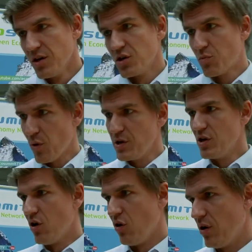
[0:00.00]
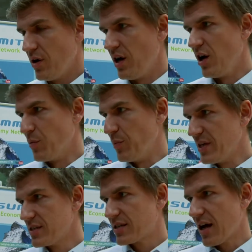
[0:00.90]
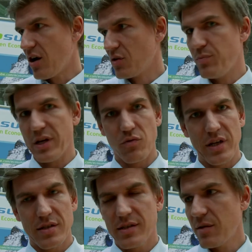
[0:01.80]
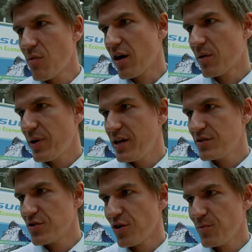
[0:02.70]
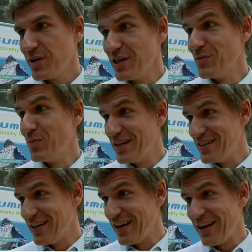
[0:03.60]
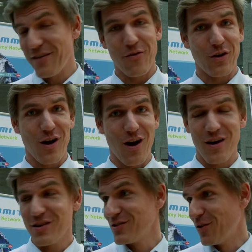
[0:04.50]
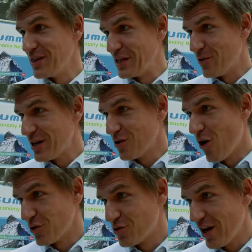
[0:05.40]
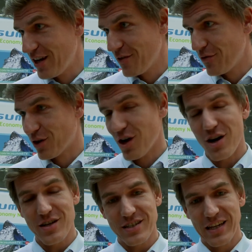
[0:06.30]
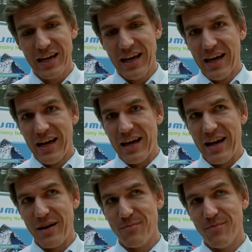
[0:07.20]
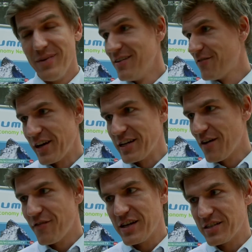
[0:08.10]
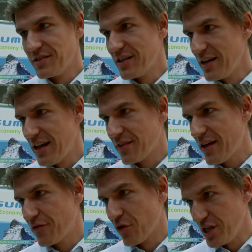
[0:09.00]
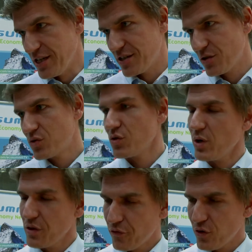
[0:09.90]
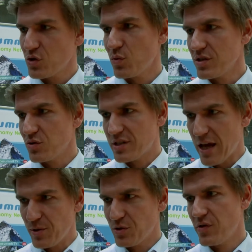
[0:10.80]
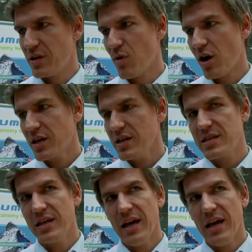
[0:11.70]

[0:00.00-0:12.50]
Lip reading: You probably know Immobilien Scout, big real estate marketplace in Germany, Immobile.de for cars, or in the US, Auto Trader for cars. Funny enough, there's none like that for heat. So we are the first ones to tap into that market,